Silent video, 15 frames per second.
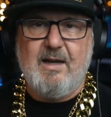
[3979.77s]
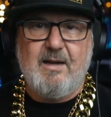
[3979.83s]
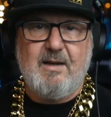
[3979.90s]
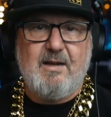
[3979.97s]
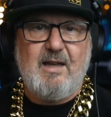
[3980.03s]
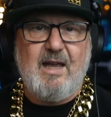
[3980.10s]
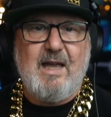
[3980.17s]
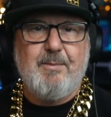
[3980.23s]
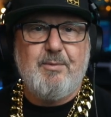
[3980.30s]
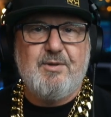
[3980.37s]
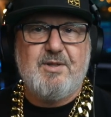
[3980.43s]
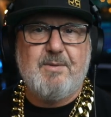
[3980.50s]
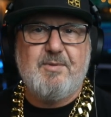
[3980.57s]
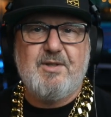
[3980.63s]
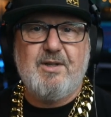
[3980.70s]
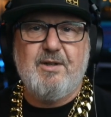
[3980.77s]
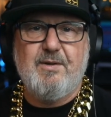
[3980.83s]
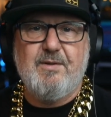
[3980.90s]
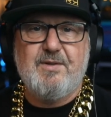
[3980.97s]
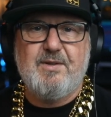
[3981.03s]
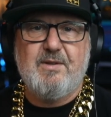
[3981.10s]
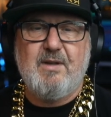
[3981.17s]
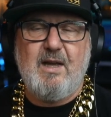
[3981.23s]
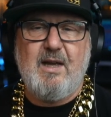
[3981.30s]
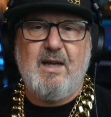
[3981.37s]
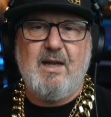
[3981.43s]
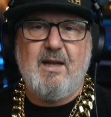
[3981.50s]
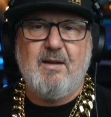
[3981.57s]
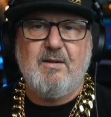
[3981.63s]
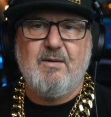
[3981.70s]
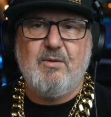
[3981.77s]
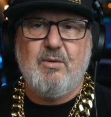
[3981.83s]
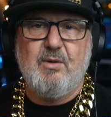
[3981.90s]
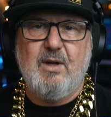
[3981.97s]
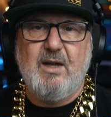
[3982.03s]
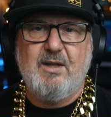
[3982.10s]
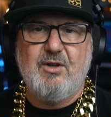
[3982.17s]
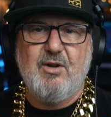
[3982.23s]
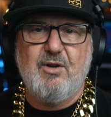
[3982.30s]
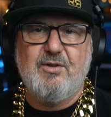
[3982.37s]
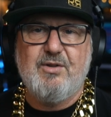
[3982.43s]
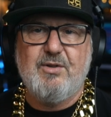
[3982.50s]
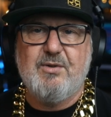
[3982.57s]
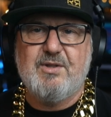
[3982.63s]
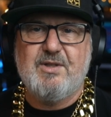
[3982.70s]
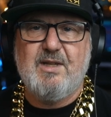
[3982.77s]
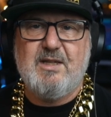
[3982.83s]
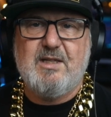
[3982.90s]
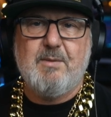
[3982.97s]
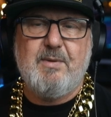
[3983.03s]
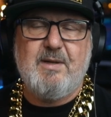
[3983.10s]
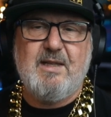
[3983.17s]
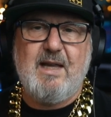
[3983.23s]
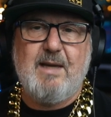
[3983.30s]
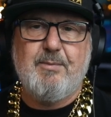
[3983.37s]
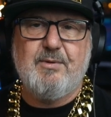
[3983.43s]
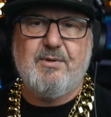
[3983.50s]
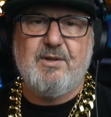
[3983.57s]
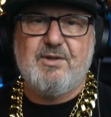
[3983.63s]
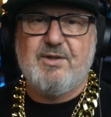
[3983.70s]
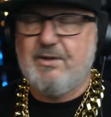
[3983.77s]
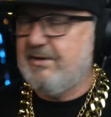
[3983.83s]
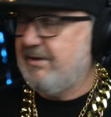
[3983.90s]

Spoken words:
Cables themselves and conduits need to be labeled solar